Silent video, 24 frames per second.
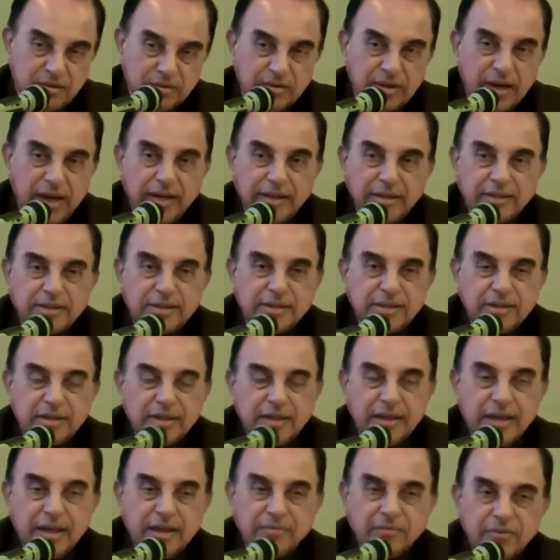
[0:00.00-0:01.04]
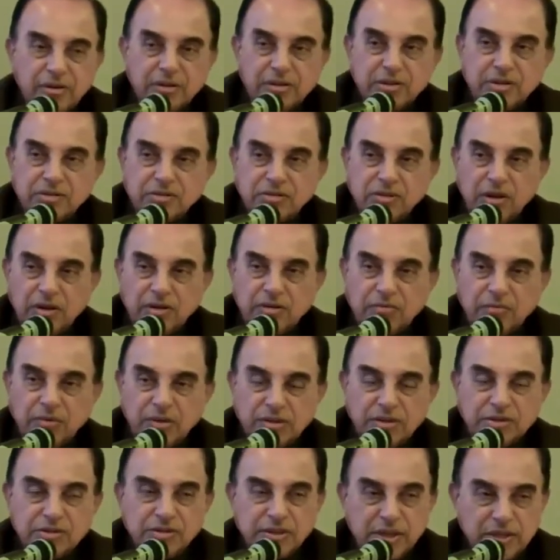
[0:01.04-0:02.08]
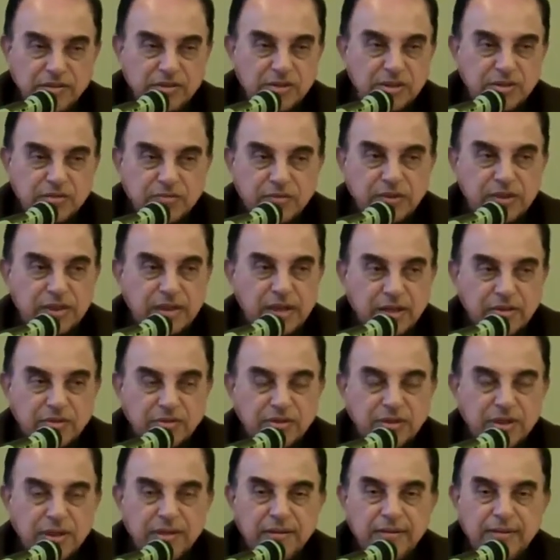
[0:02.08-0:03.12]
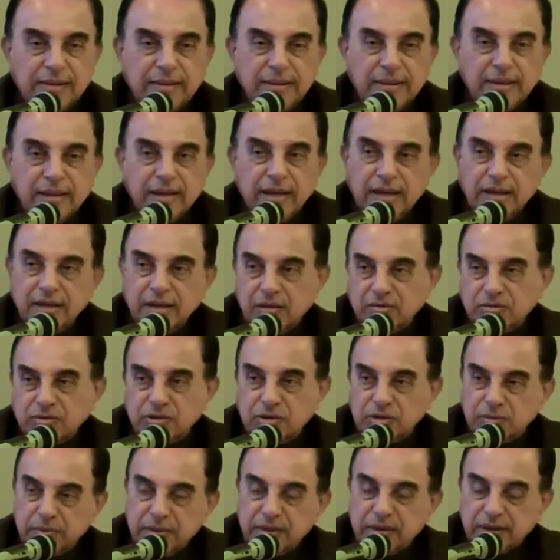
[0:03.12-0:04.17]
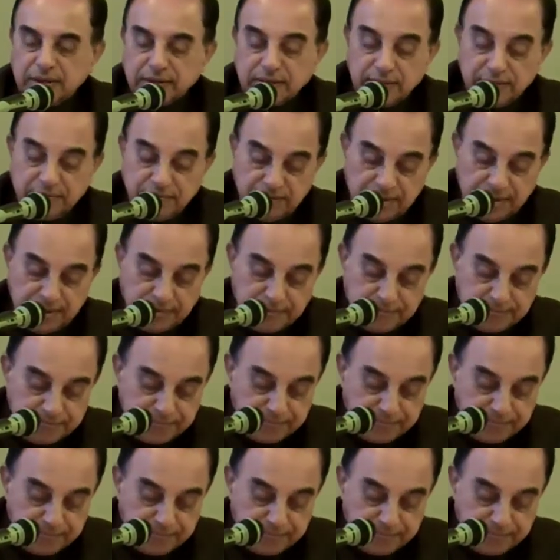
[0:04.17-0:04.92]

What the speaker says: right, and what is dangerous for the country, and how it should be rectified.